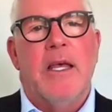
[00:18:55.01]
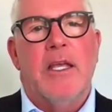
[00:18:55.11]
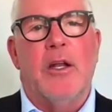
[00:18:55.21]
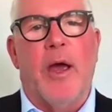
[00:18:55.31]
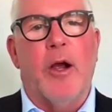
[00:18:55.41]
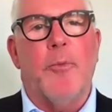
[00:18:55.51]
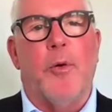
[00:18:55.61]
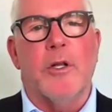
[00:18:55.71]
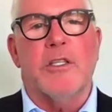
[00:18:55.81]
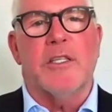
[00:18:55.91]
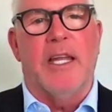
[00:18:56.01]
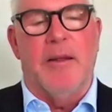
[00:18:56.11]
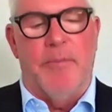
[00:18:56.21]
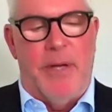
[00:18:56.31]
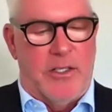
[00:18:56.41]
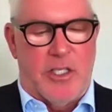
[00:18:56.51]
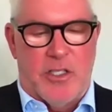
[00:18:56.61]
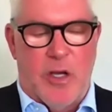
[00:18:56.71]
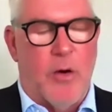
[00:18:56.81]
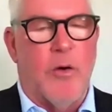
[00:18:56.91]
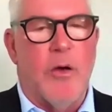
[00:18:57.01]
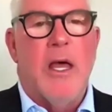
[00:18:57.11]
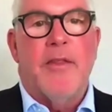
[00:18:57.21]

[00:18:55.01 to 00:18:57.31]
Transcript: You know, airports that had been so,